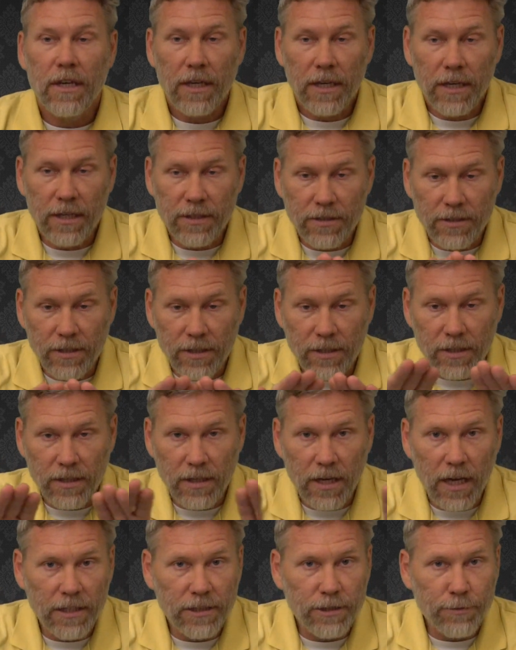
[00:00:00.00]
it's in
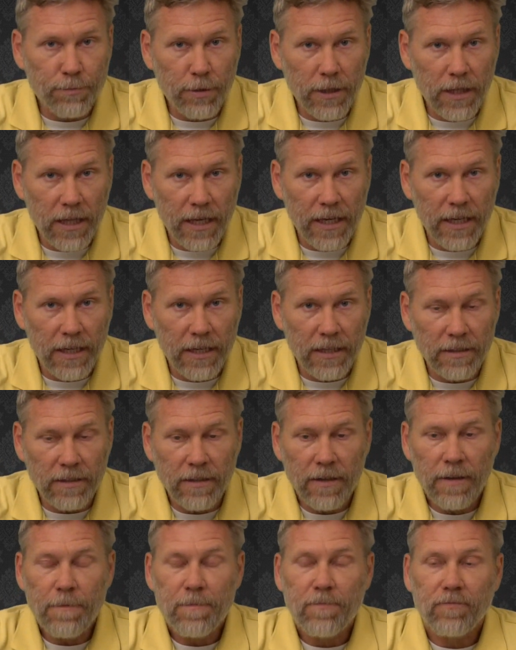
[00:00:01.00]
nice plane,
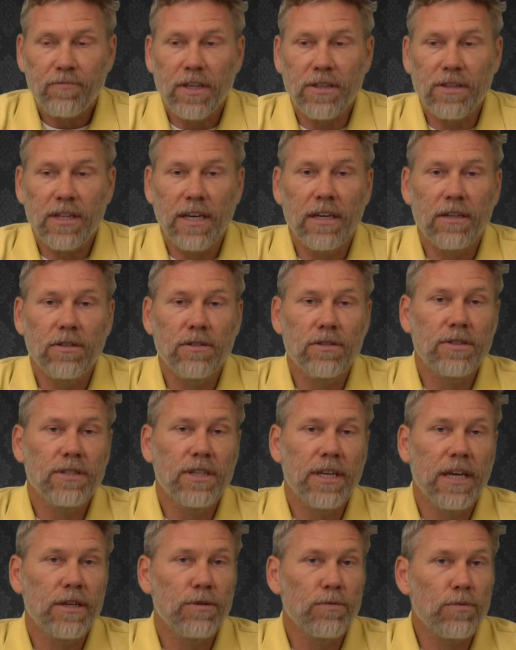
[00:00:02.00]
that they
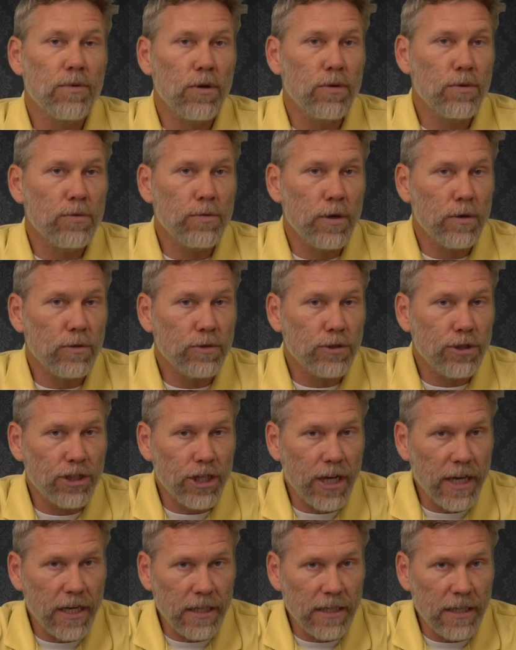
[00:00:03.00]
understand row-to-row
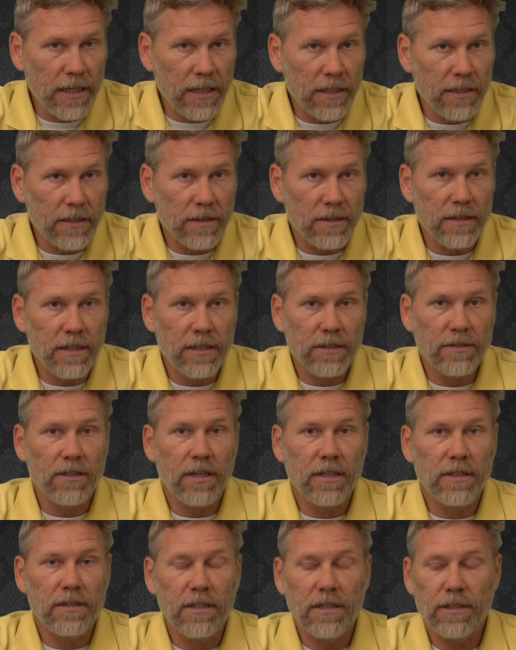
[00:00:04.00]
shading and things
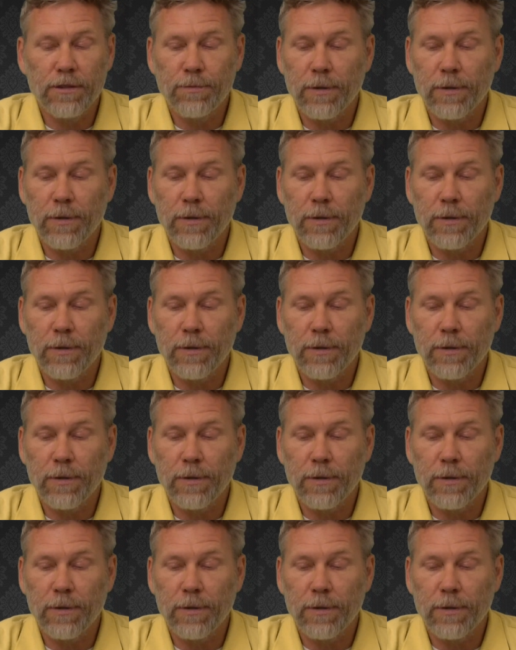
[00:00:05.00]
like this,